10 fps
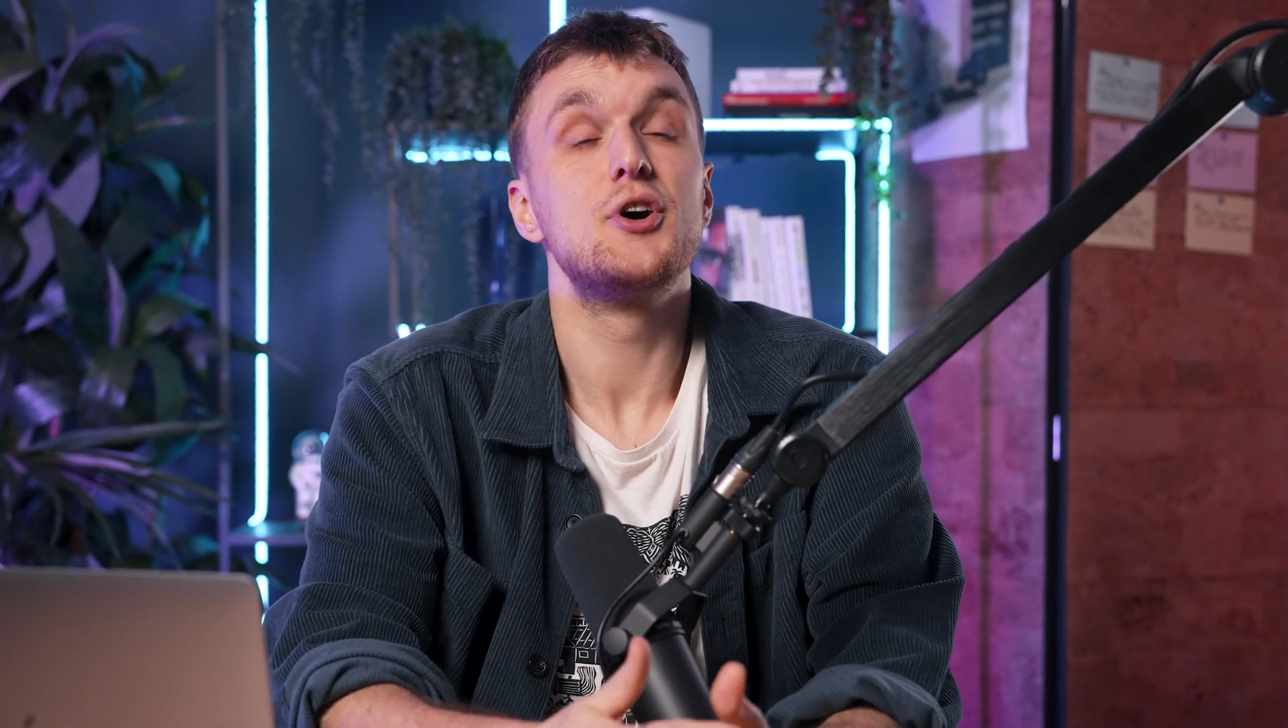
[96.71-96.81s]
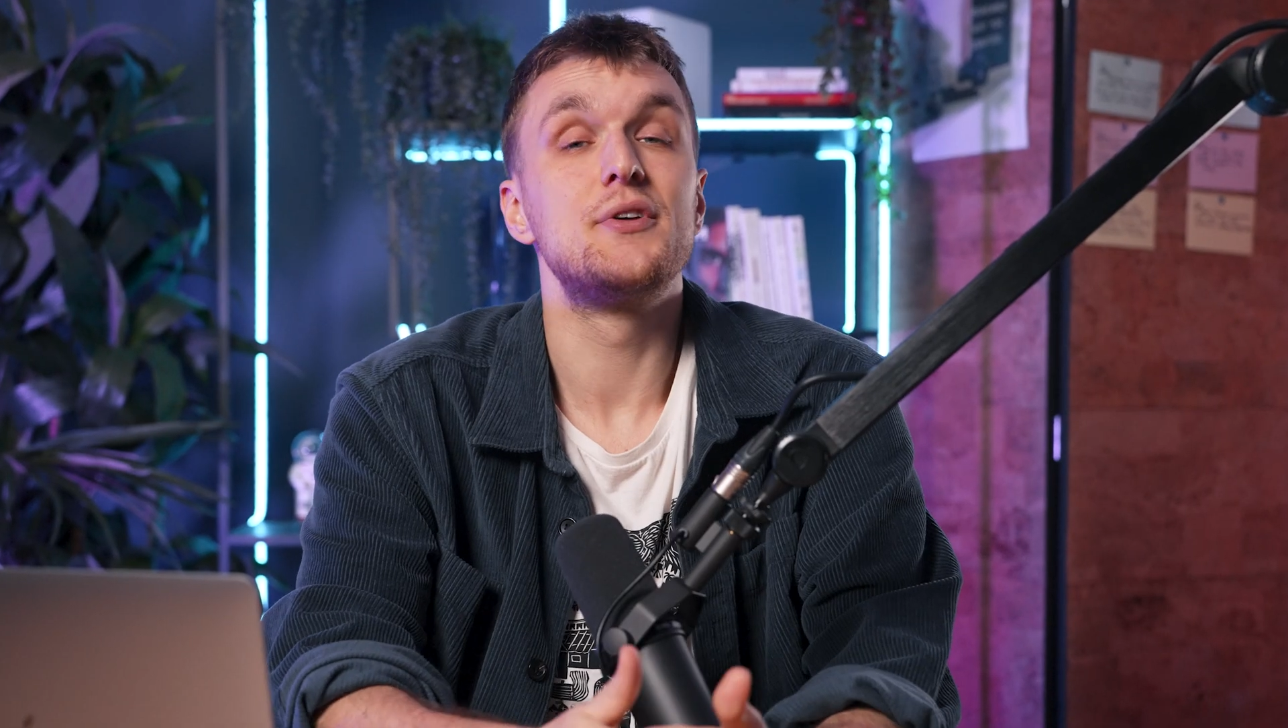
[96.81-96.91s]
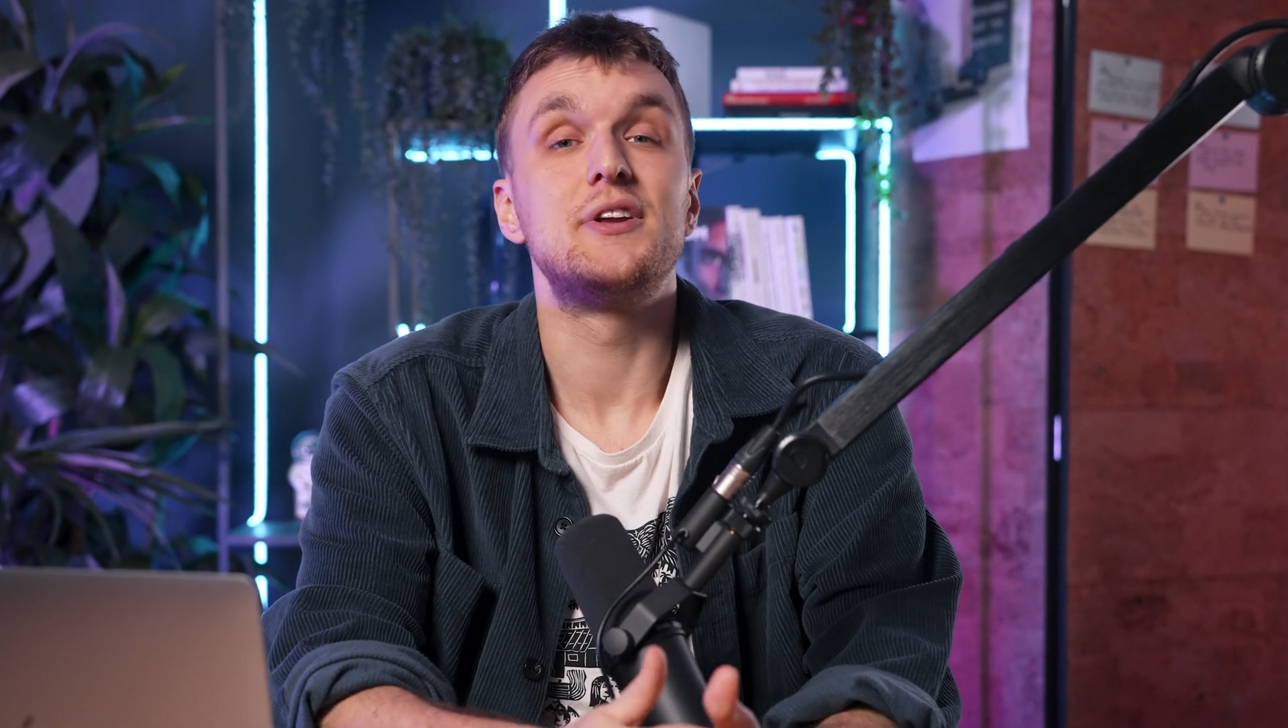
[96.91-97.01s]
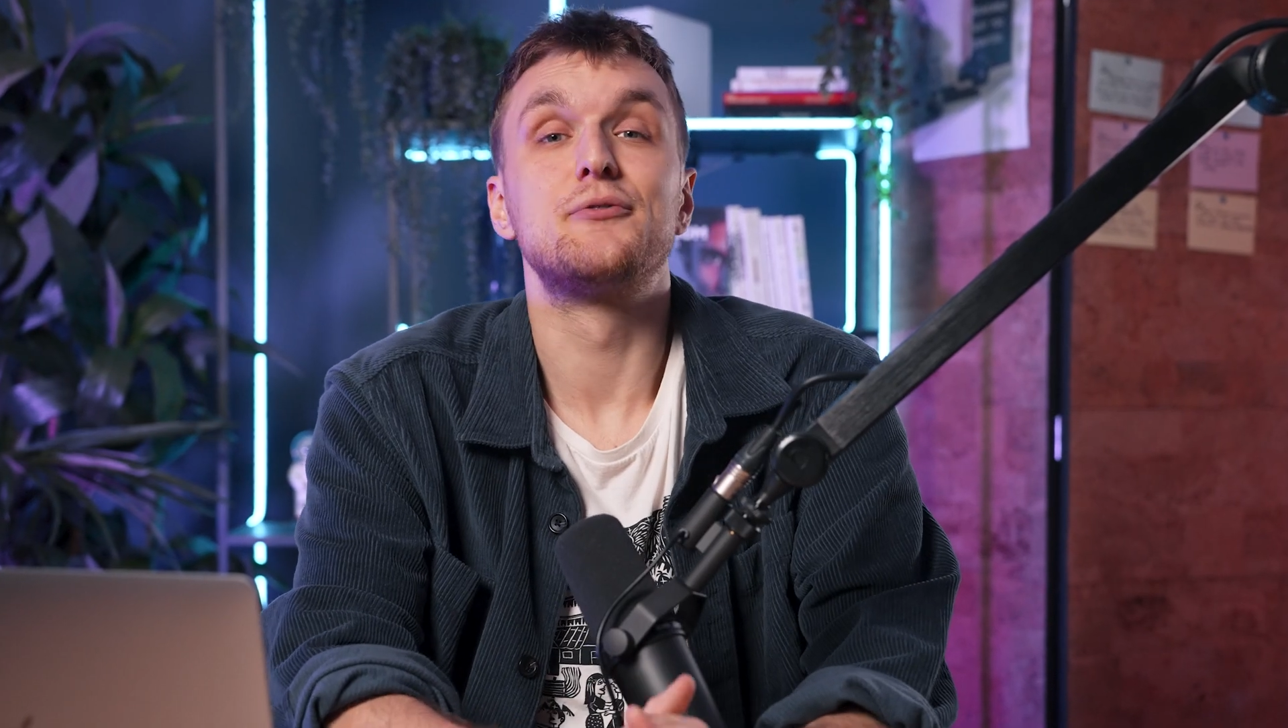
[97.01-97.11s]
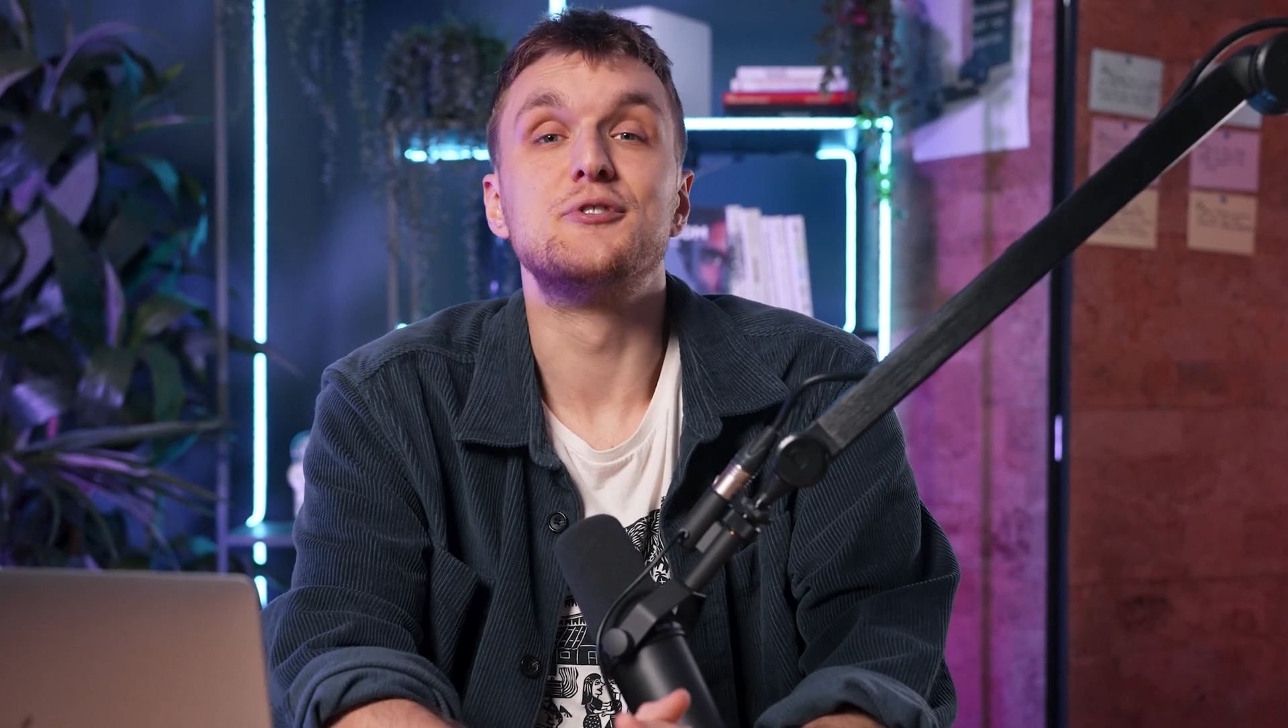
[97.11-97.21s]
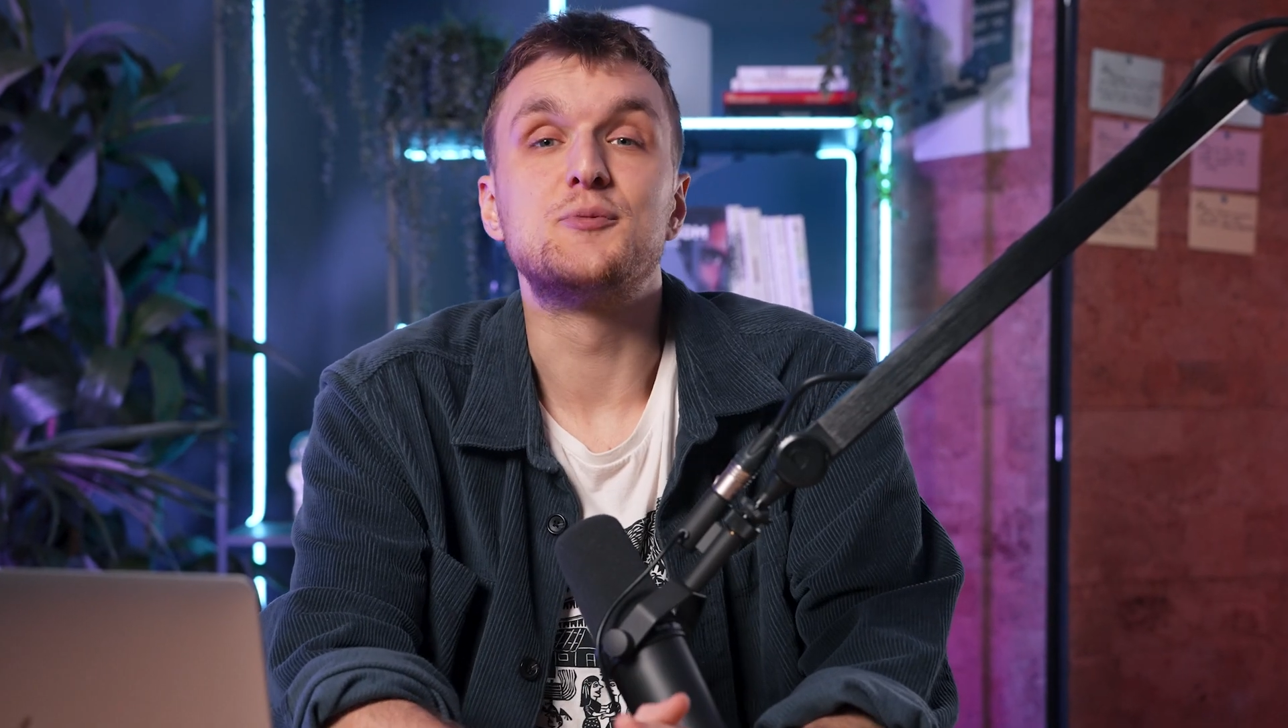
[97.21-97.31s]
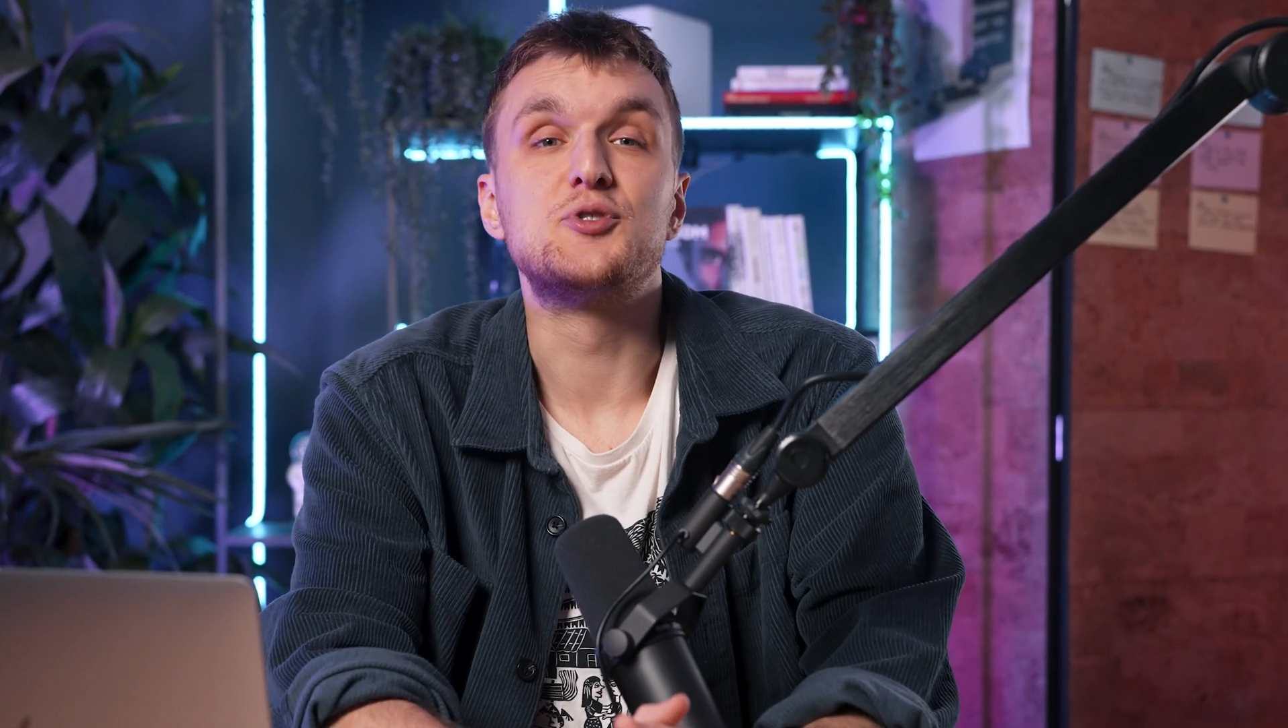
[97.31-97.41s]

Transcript: know the difference